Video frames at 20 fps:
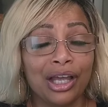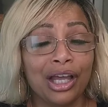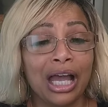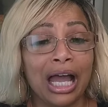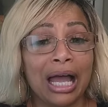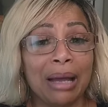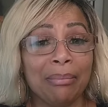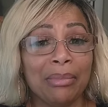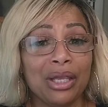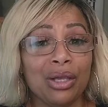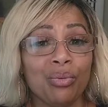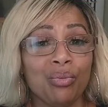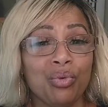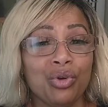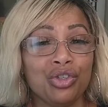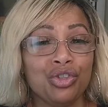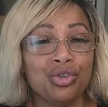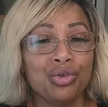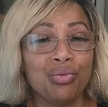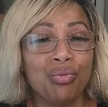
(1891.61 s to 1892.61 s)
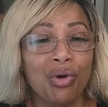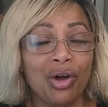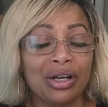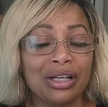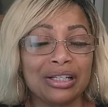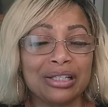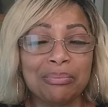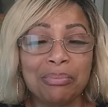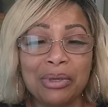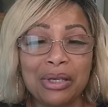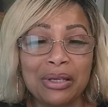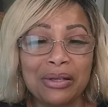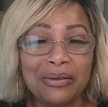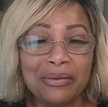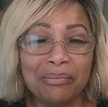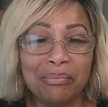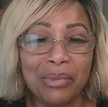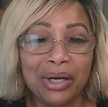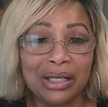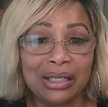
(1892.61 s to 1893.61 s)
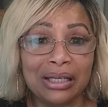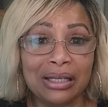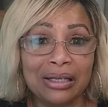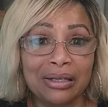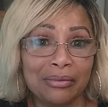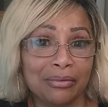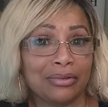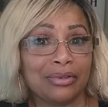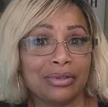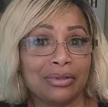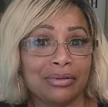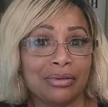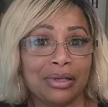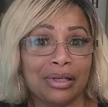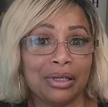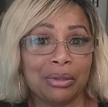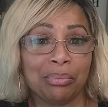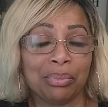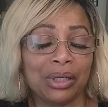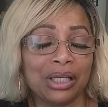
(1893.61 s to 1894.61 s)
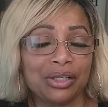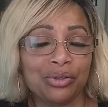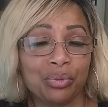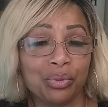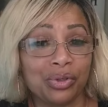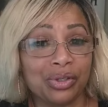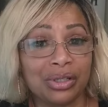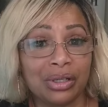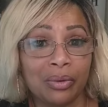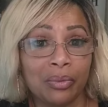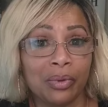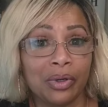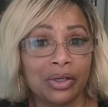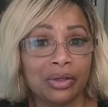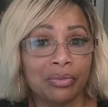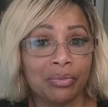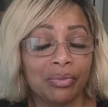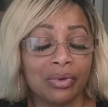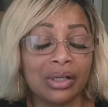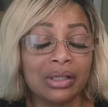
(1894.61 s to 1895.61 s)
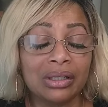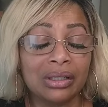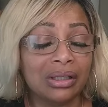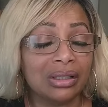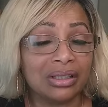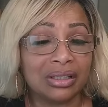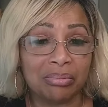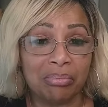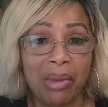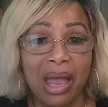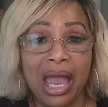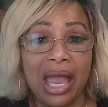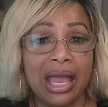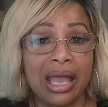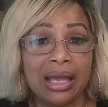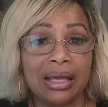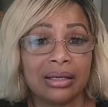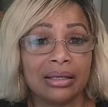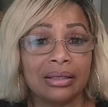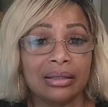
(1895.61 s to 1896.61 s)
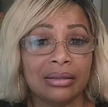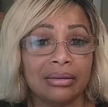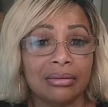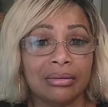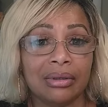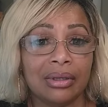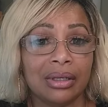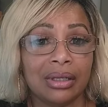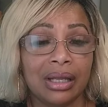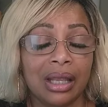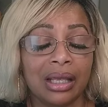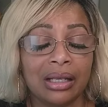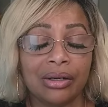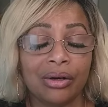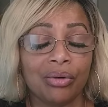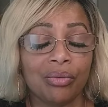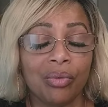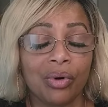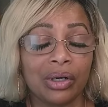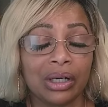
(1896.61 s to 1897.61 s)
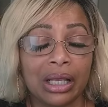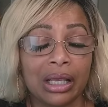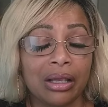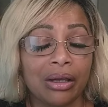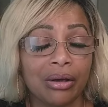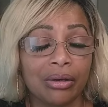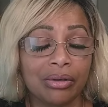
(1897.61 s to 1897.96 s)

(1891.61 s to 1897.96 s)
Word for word: I mean, would you want to spend money in in a place where someone really looks mad and they don't want to help?